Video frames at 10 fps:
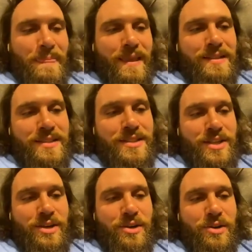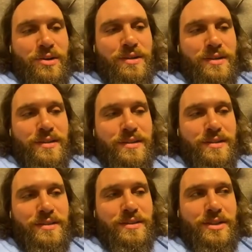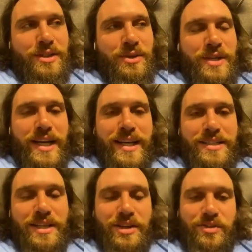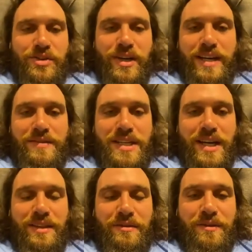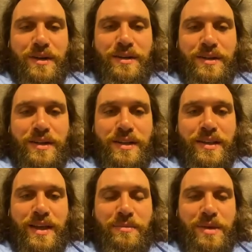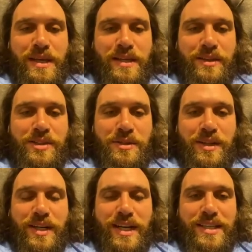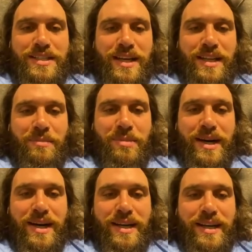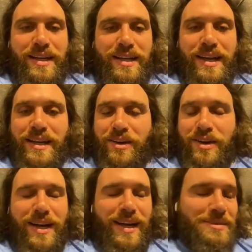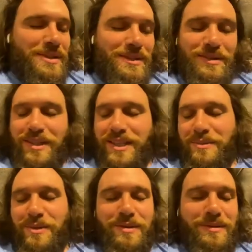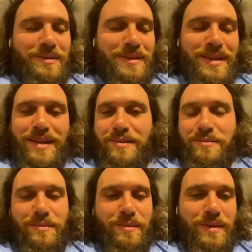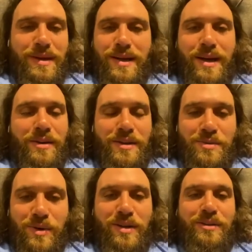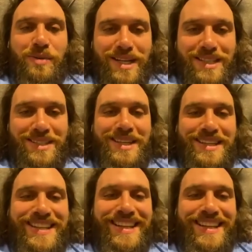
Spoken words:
So the 2 guys that could drive sat in the front, and then me and the 2 other guys sat in the back and got absolutely out of this world wasted.